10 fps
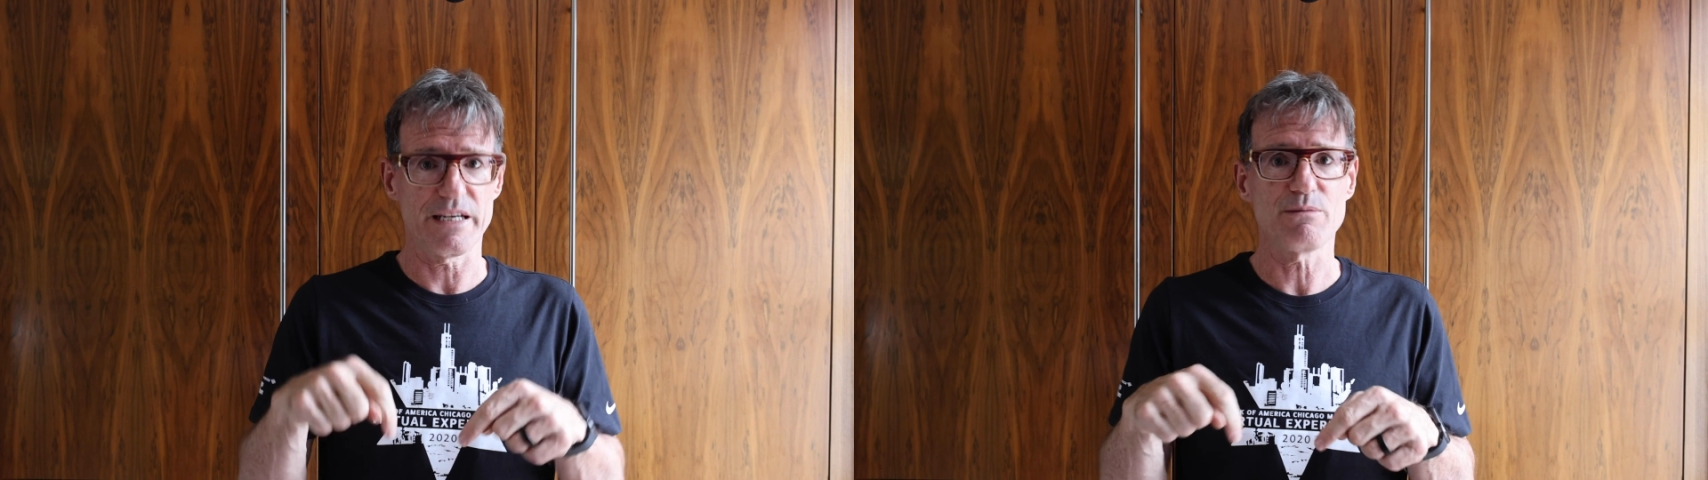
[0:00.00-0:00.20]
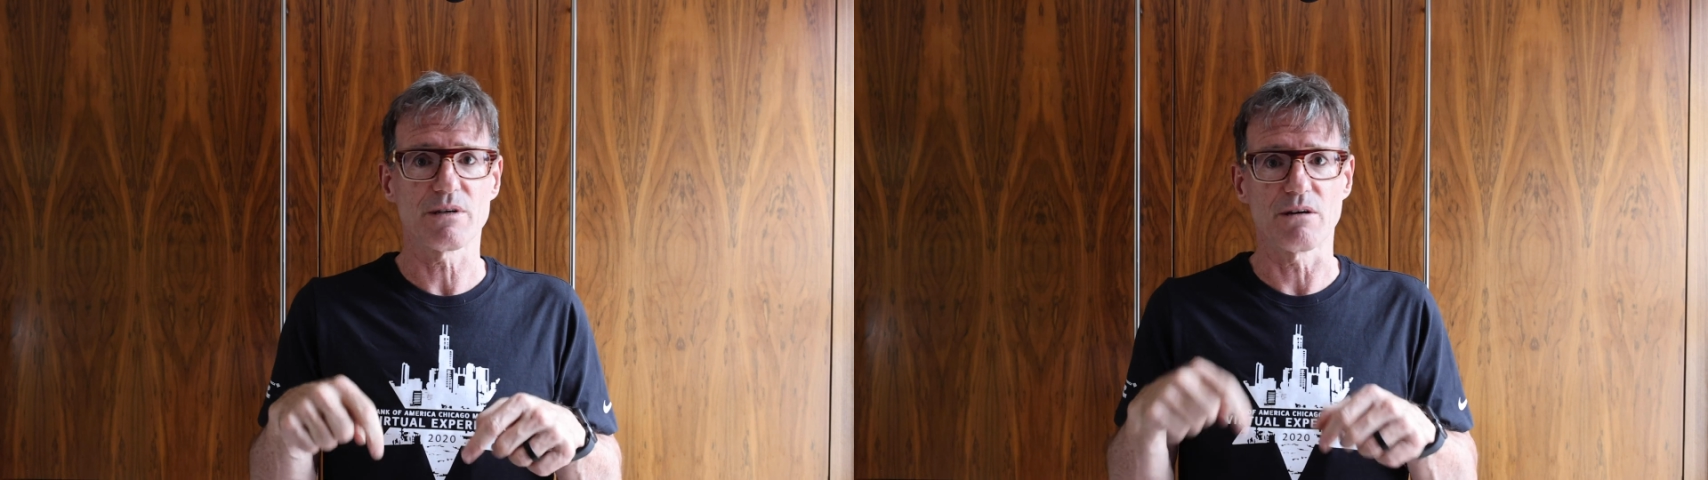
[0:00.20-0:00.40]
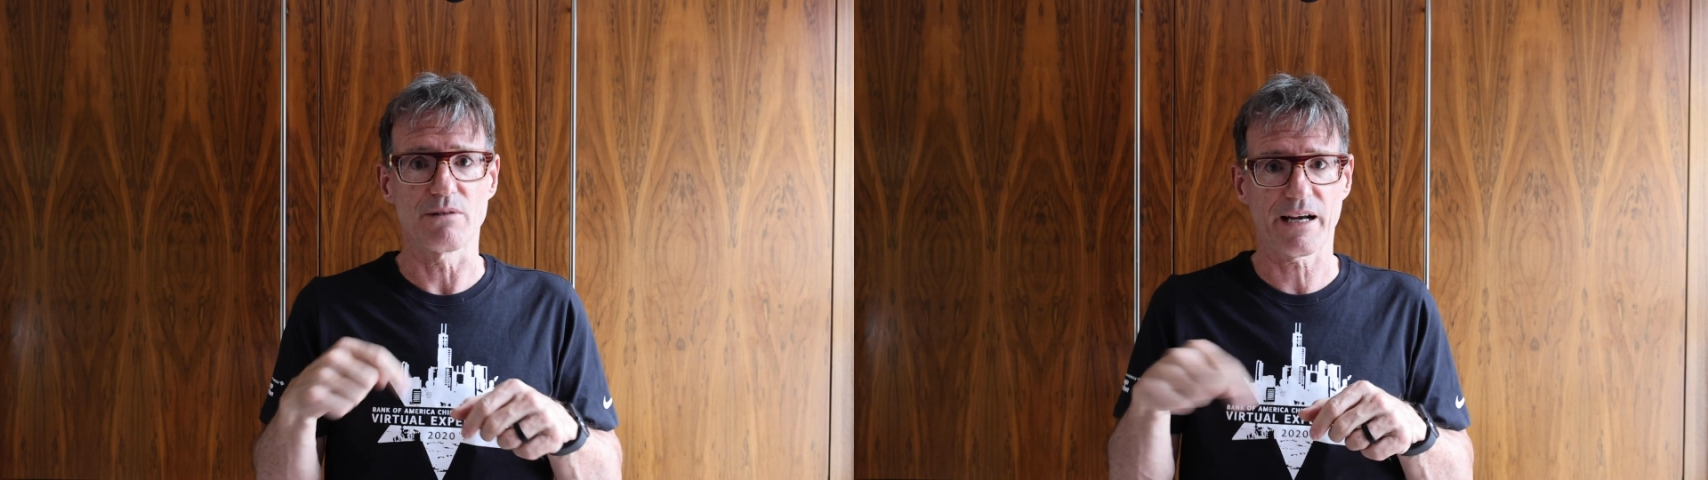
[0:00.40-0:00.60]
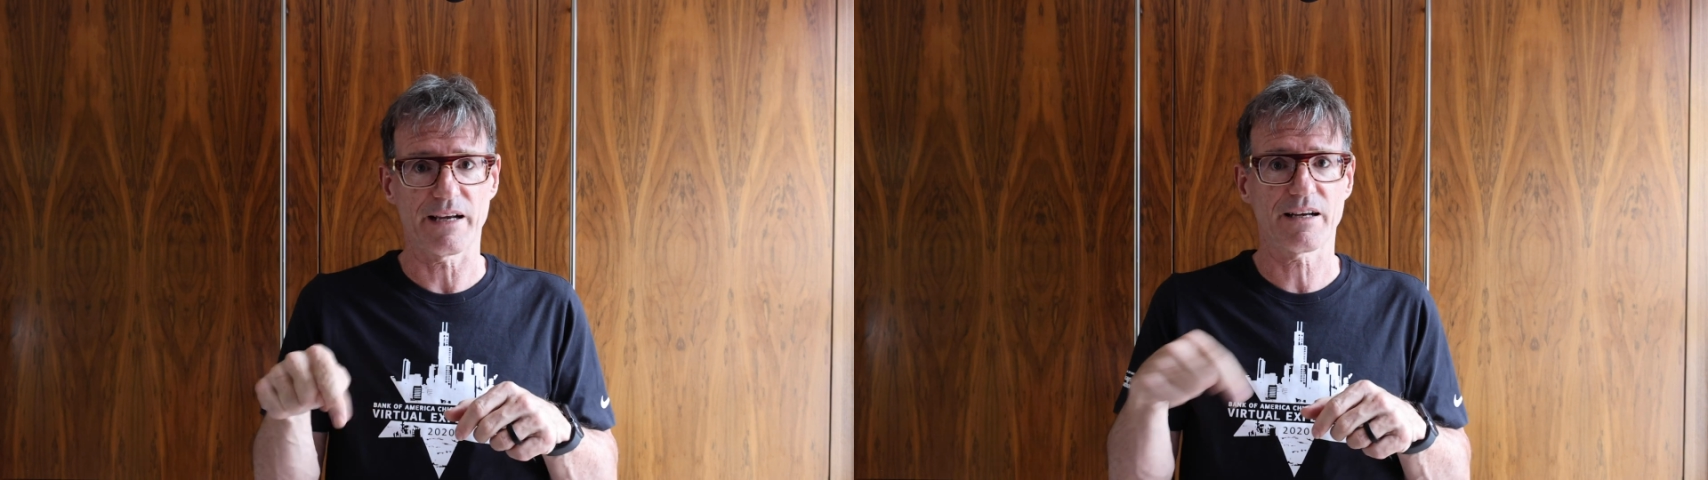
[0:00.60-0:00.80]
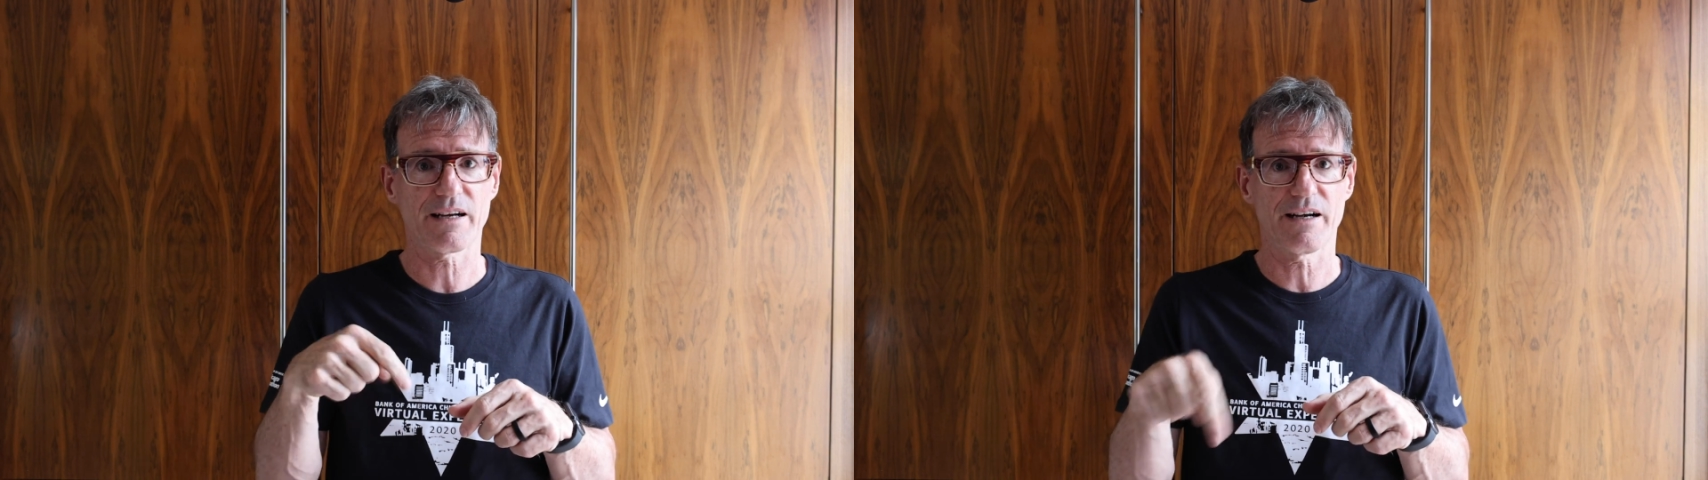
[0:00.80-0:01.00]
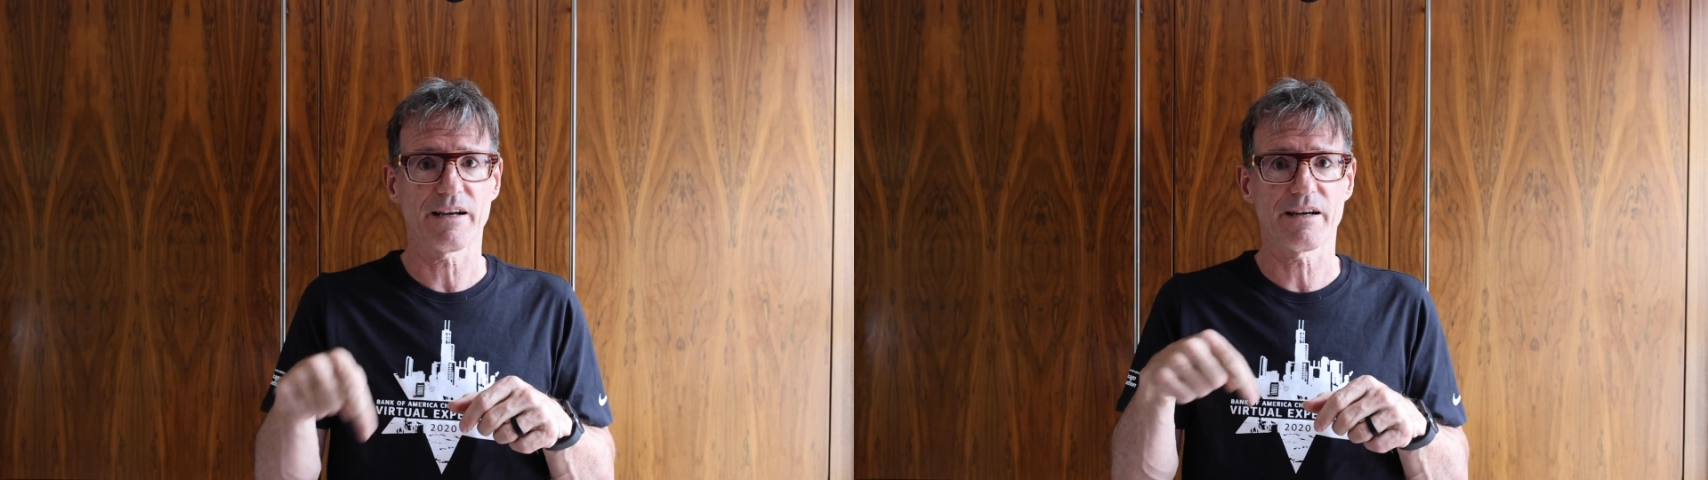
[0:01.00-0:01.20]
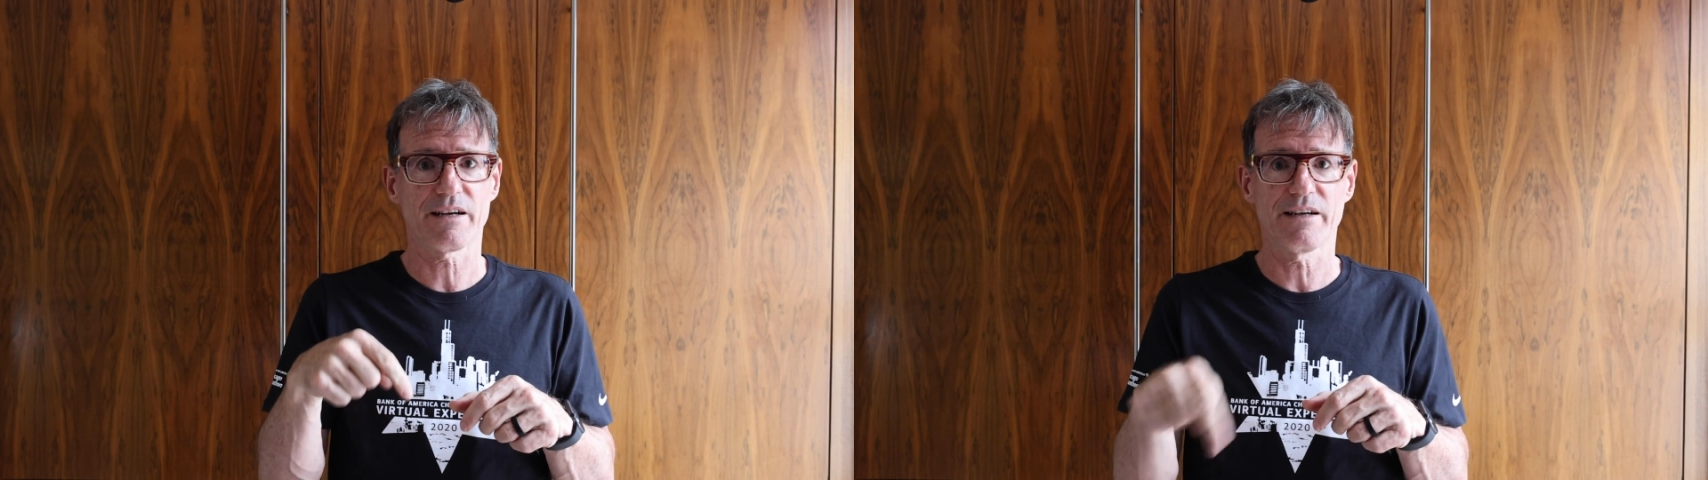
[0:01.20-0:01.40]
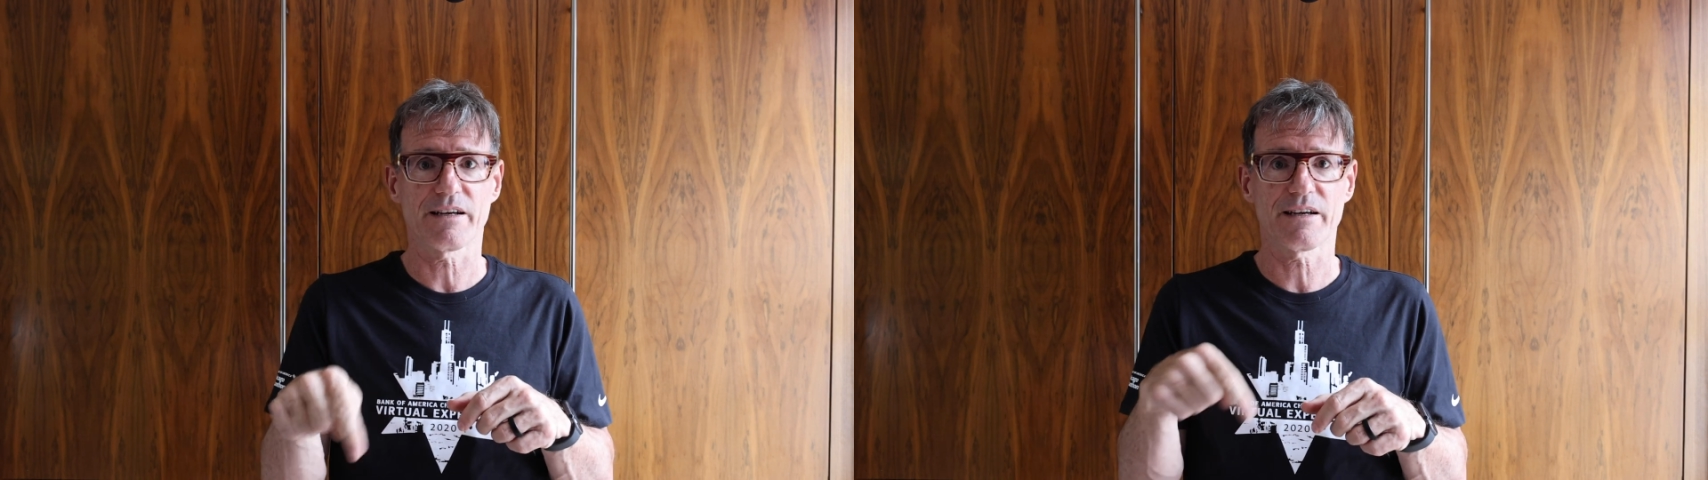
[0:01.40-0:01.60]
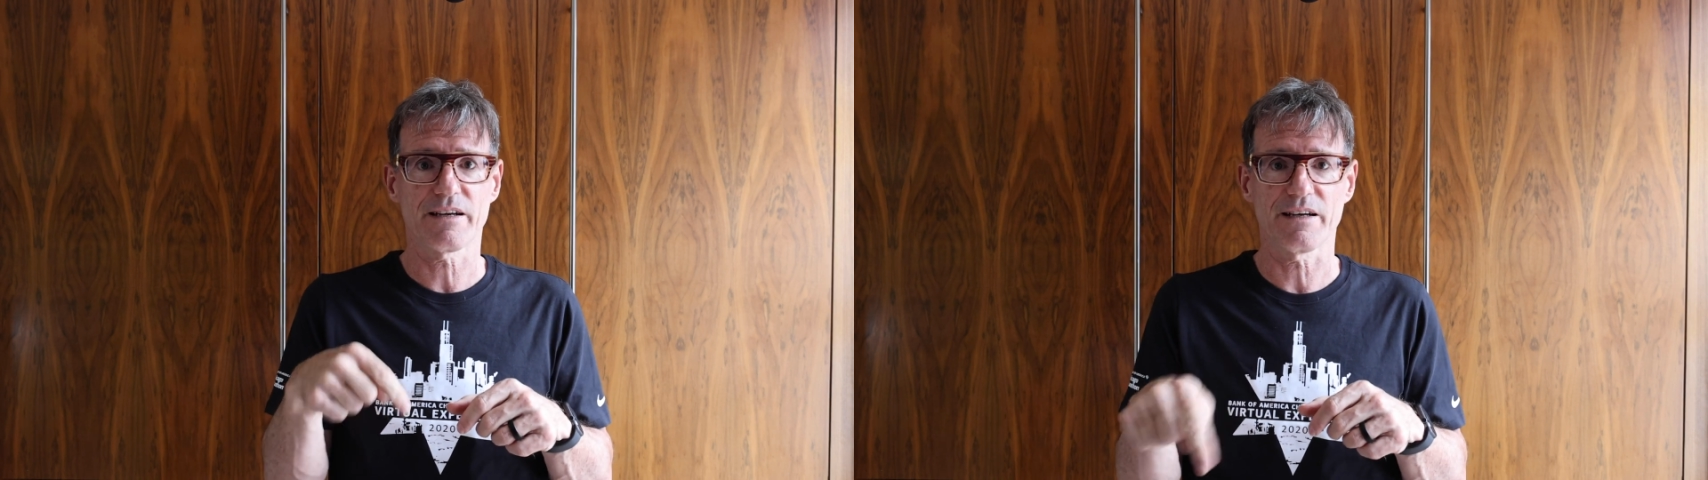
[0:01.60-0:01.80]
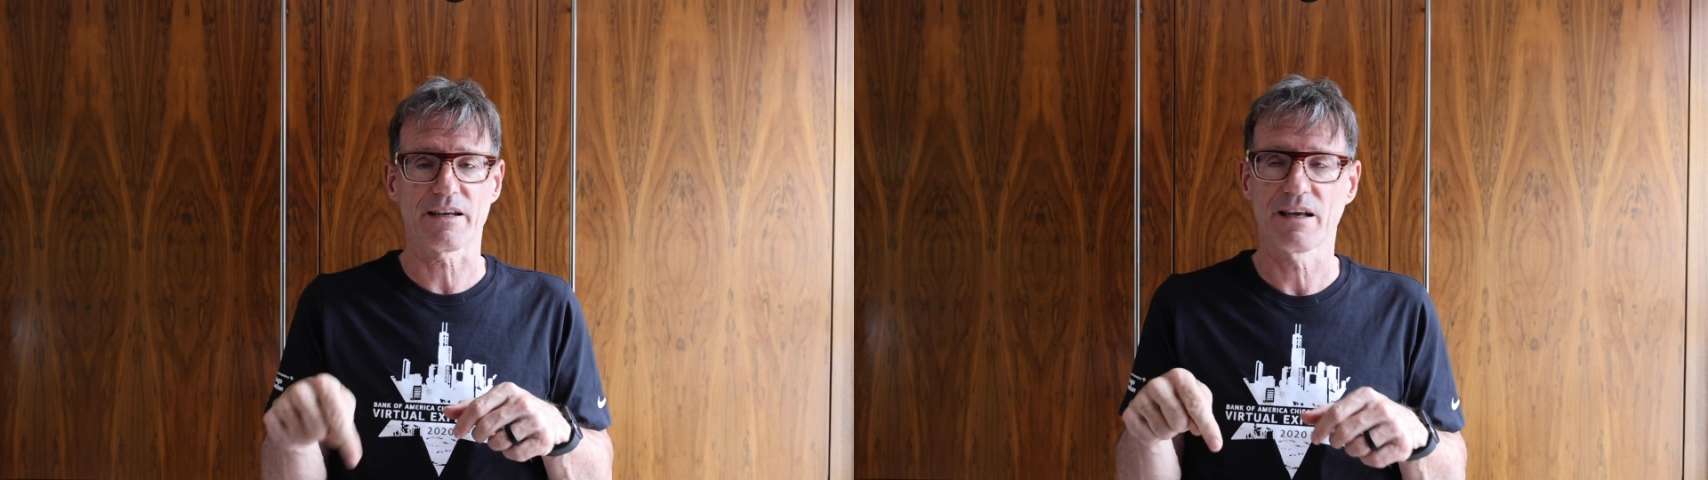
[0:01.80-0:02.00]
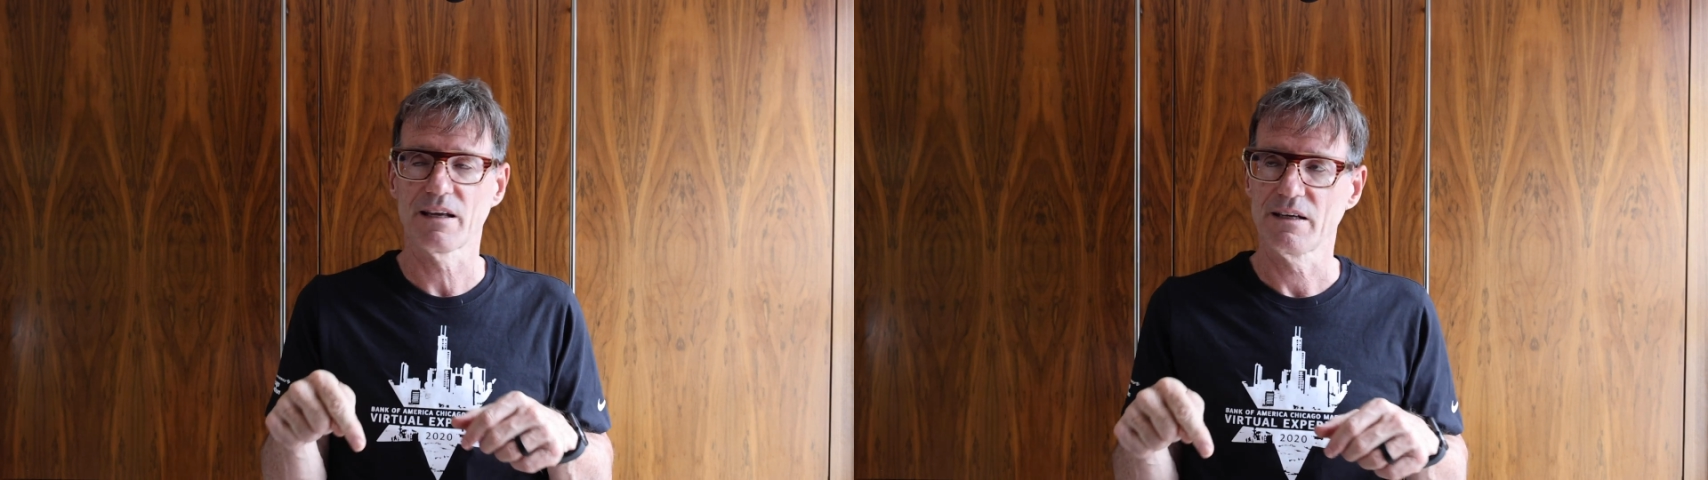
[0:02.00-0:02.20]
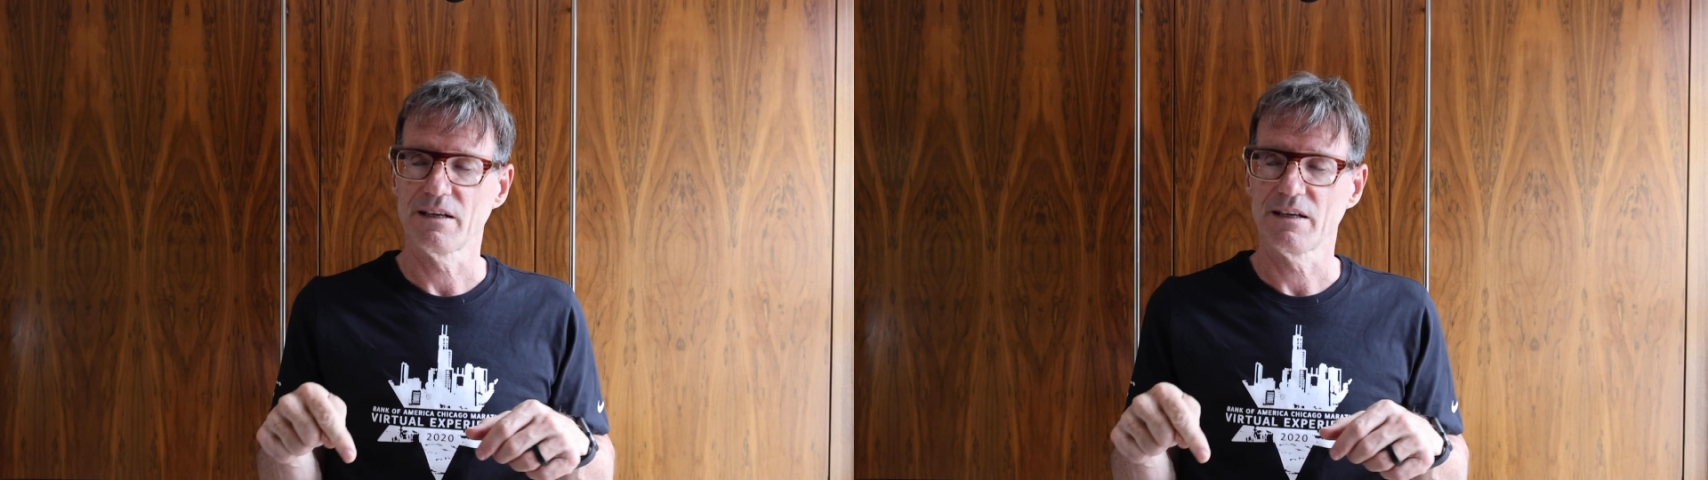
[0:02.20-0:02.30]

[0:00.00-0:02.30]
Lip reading: knee would go click, click, click, click.